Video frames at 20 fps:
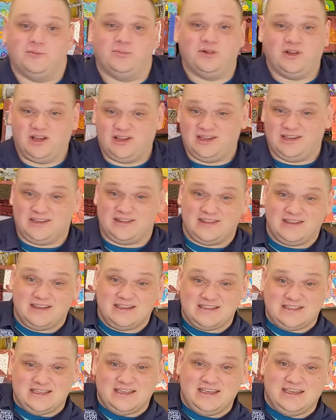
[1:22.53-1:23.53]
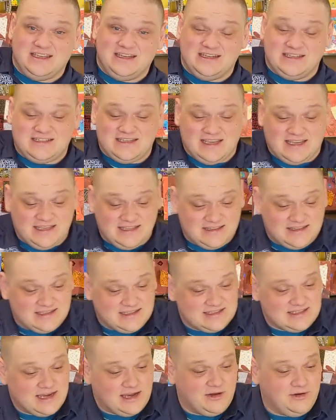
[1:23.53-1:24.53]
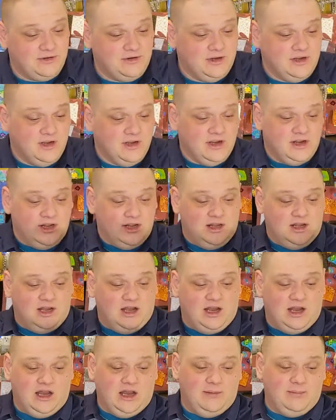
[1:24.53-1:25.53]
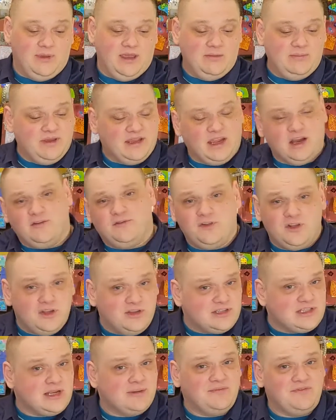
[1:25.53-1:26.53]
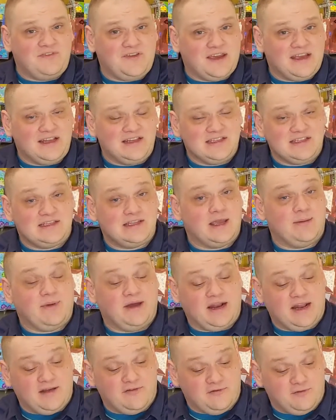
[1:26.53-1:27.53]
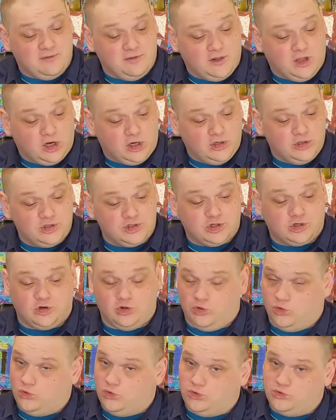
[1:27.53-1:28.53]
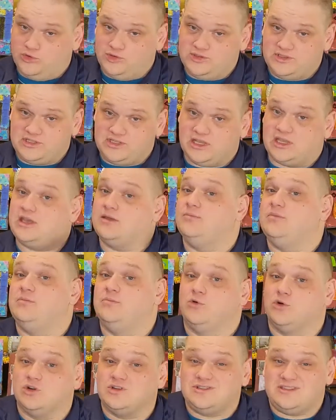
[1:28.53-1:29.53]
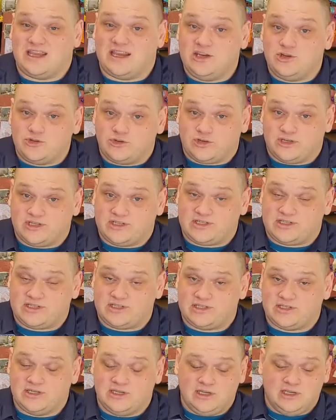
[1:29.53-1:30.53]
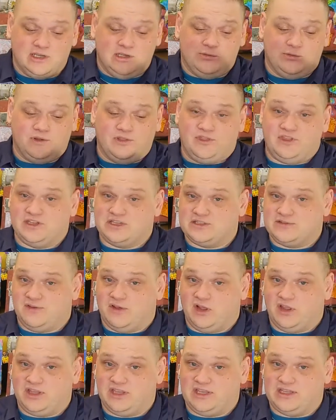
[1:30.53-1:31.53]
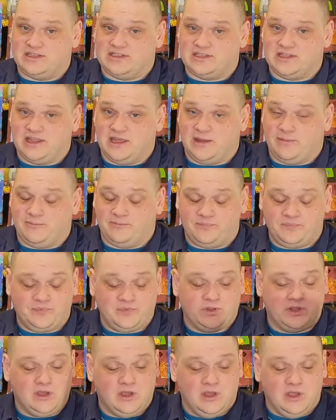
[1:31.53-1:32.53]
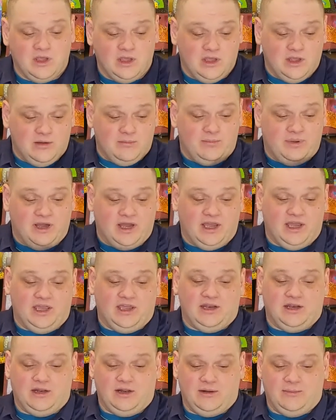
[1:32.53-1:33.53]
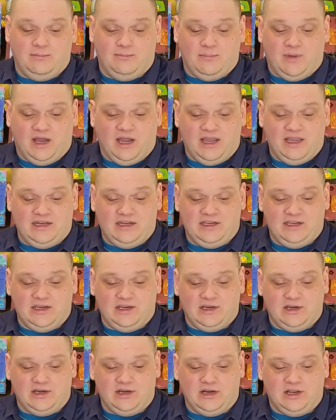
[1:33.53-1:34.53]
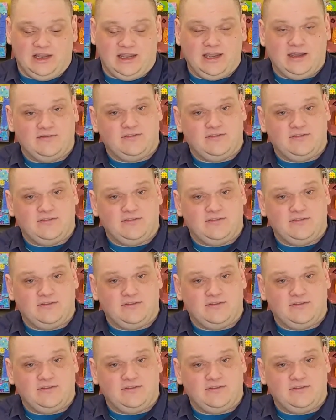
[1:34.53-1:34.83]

plugging things in and taking things out. And be careful of some fans, they might have larger holes that can be more dangerous with things falling into them. But mine here, I